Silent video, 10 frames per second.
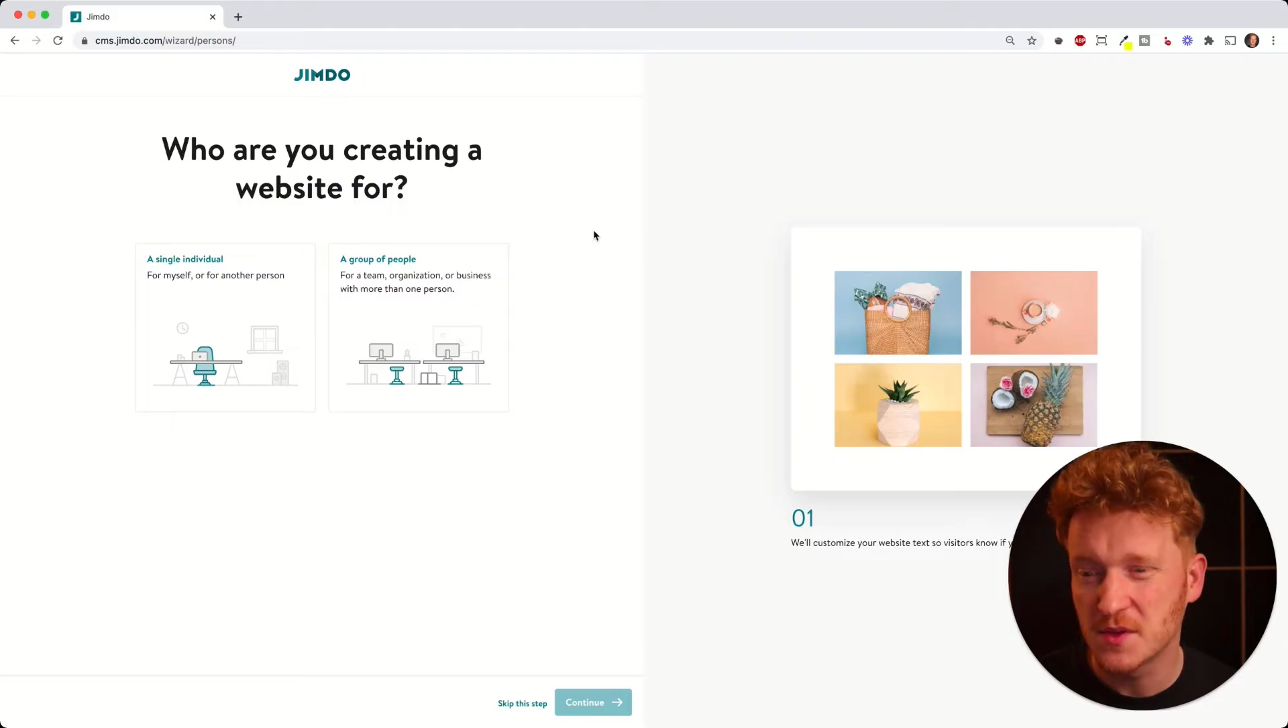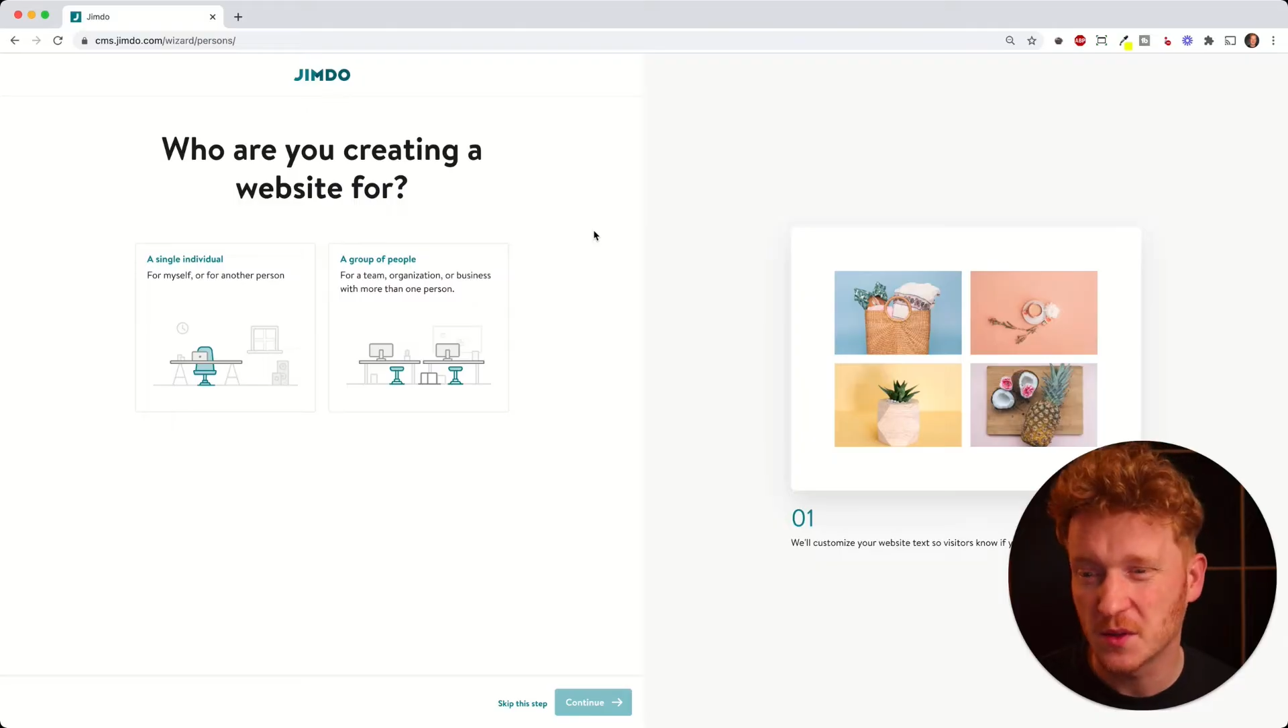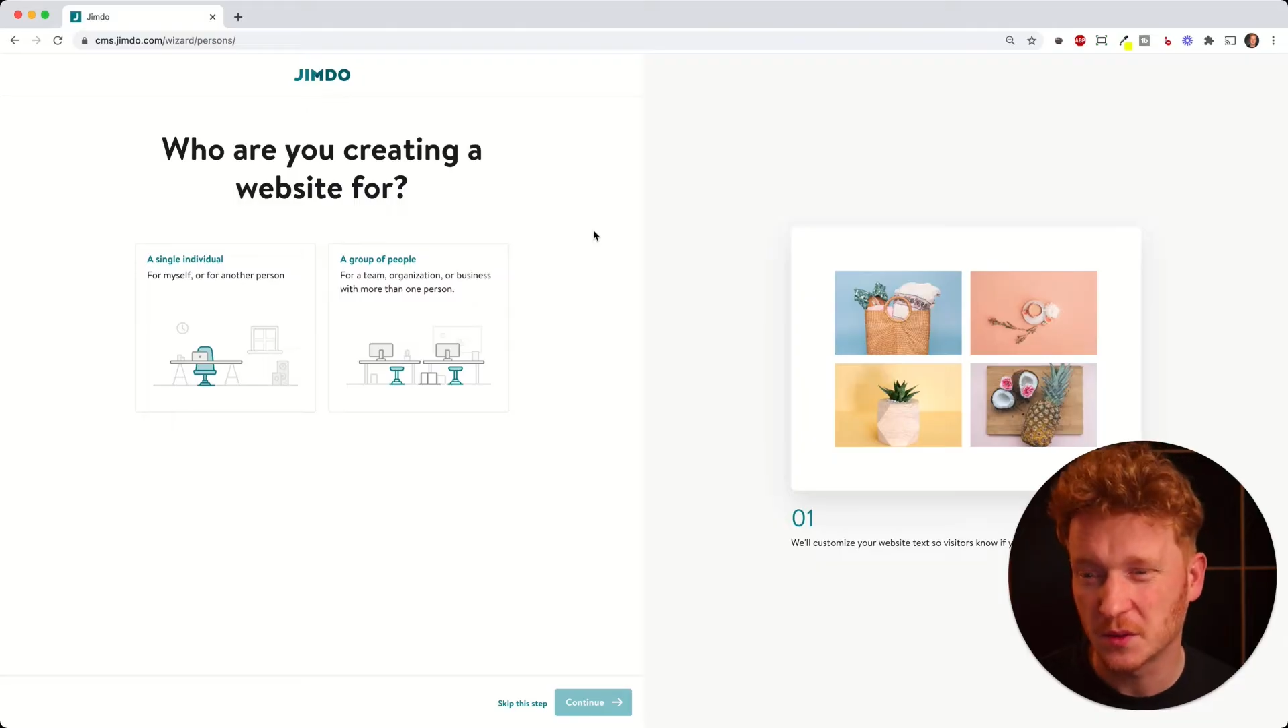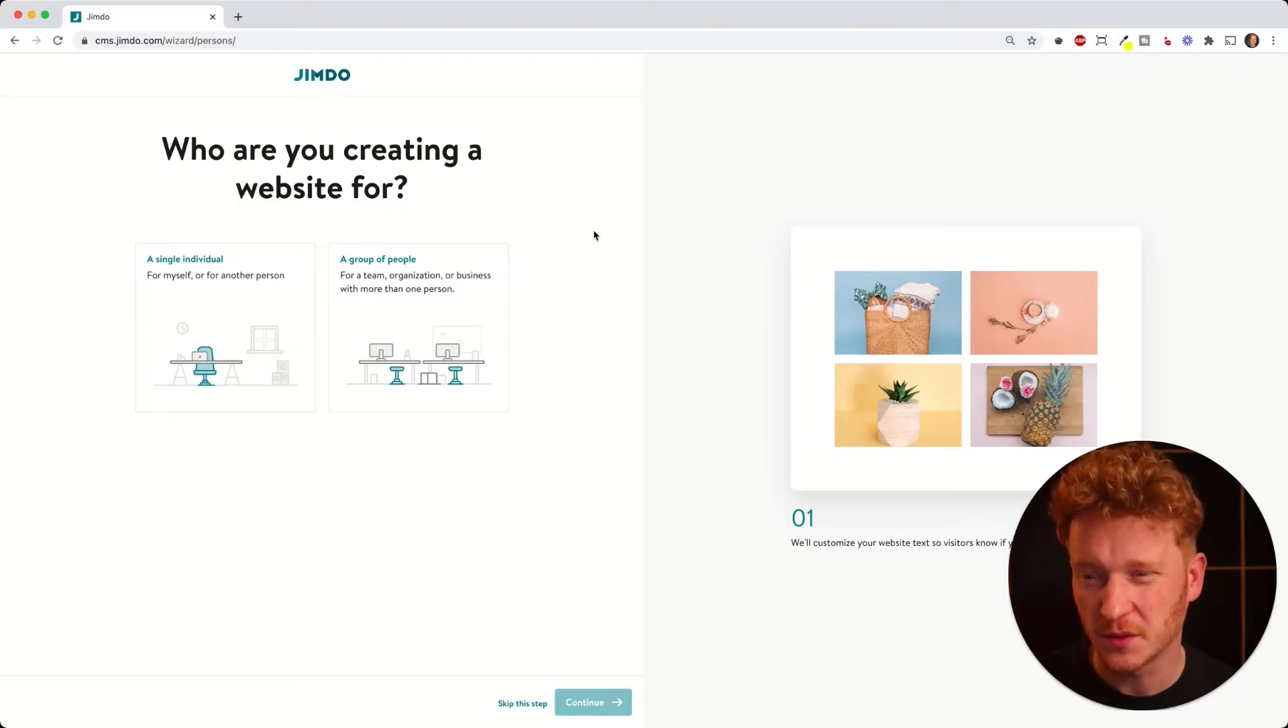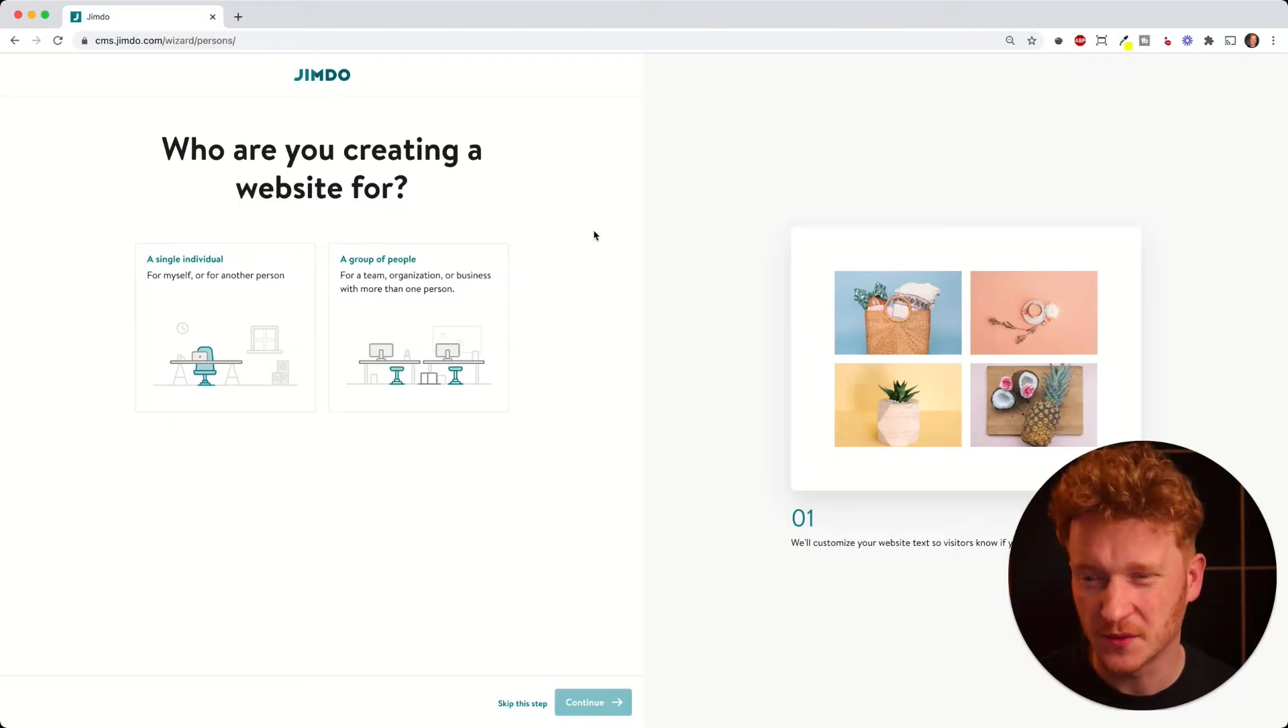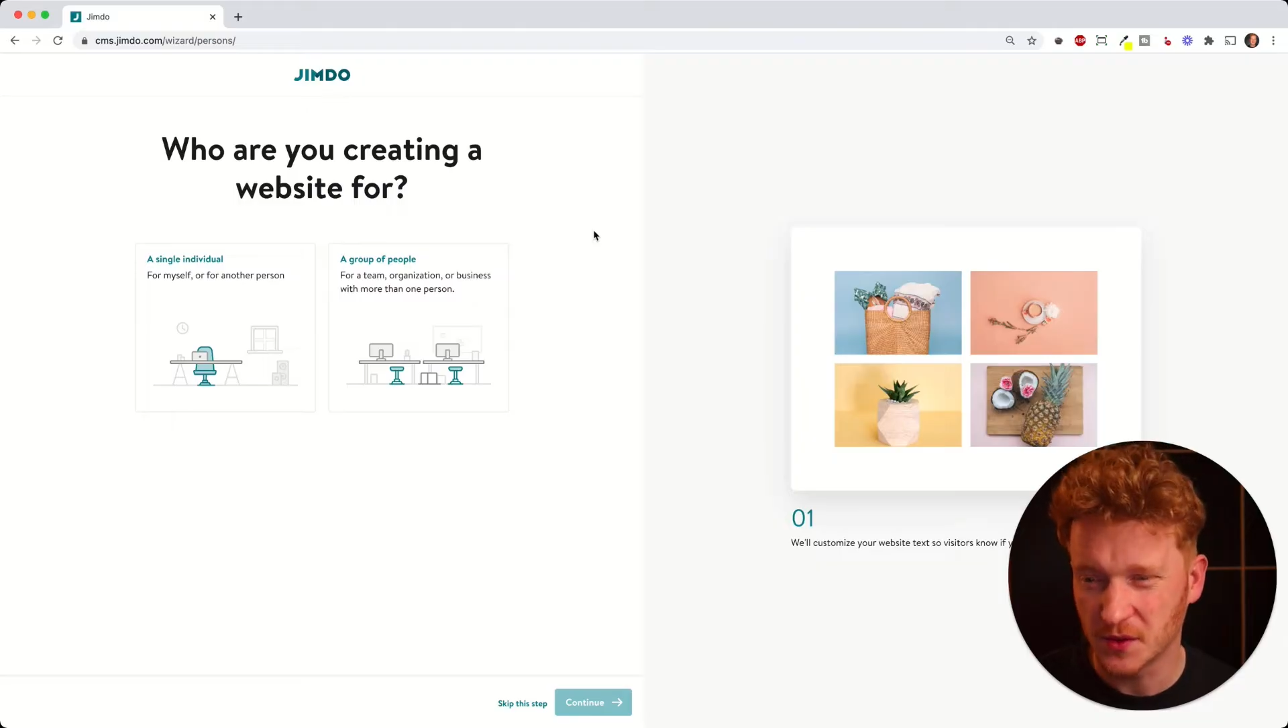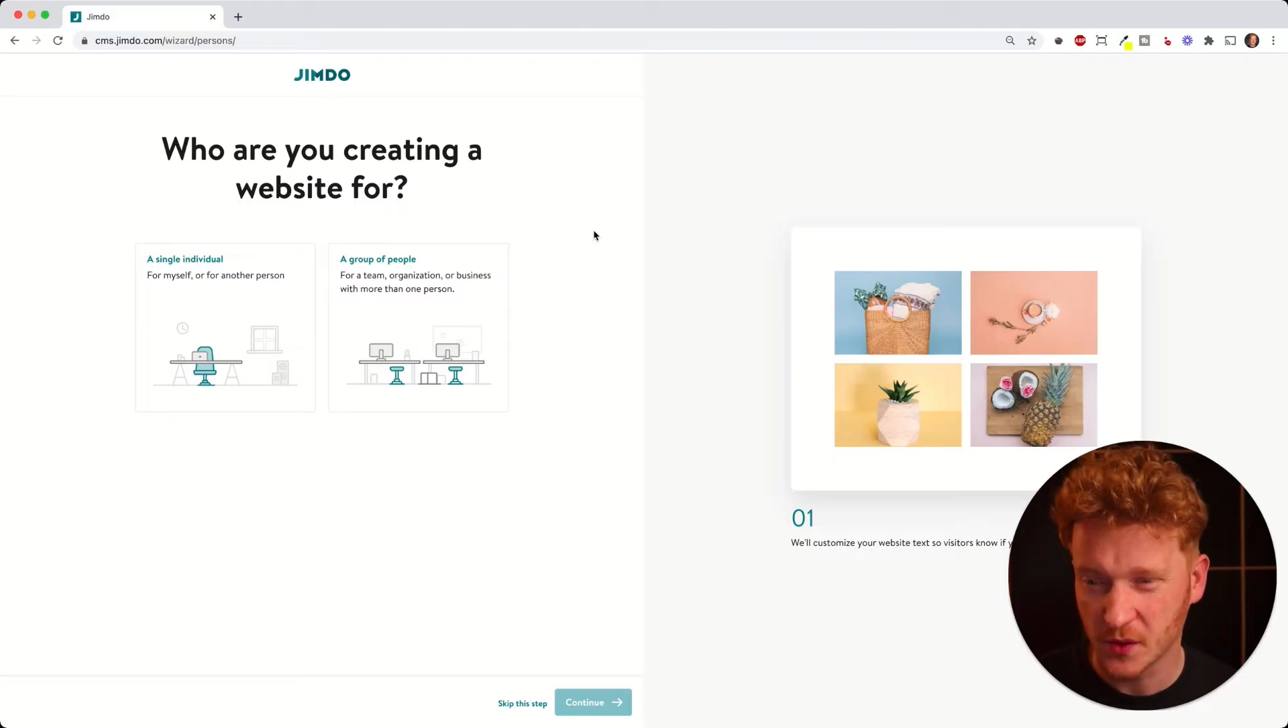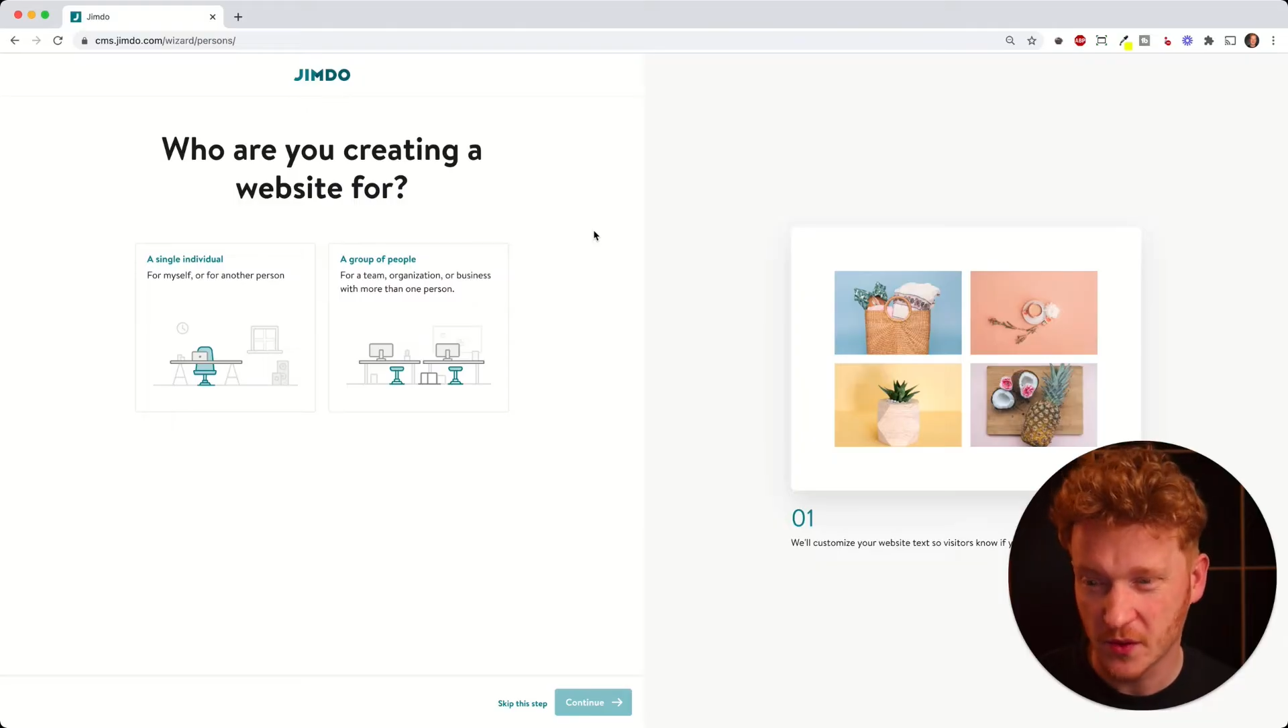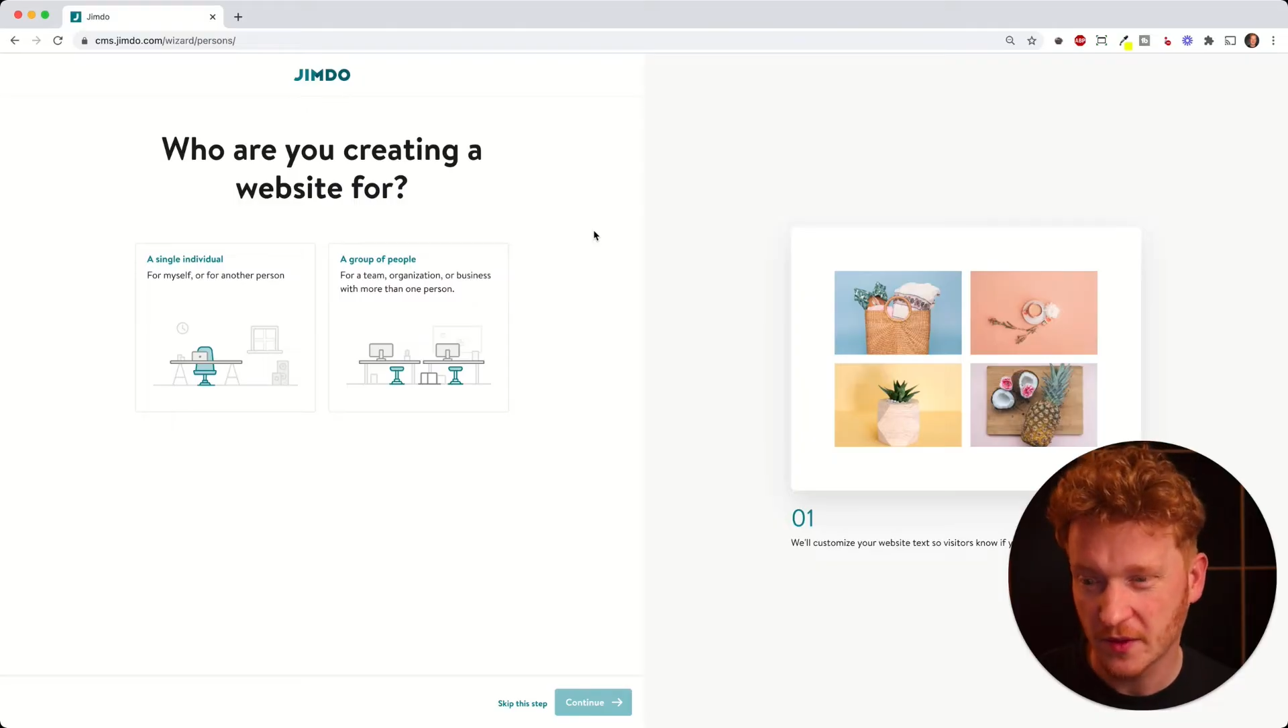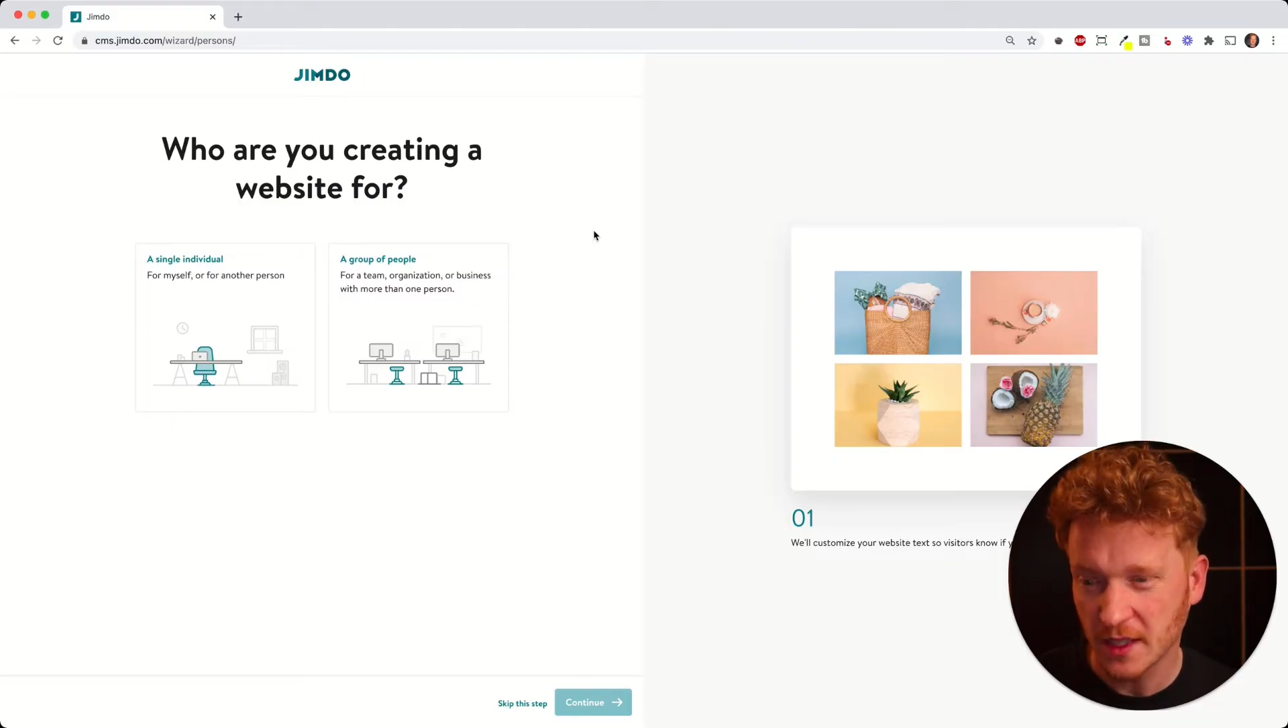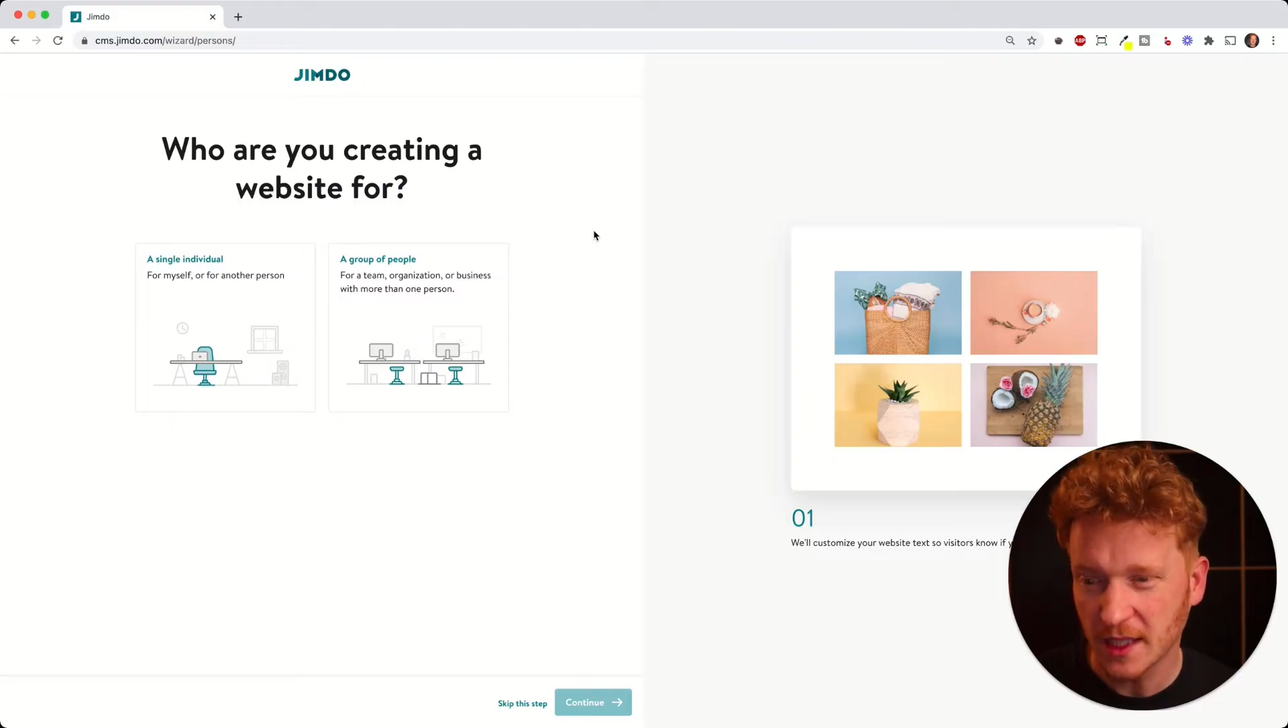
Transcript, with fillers: sort of survey,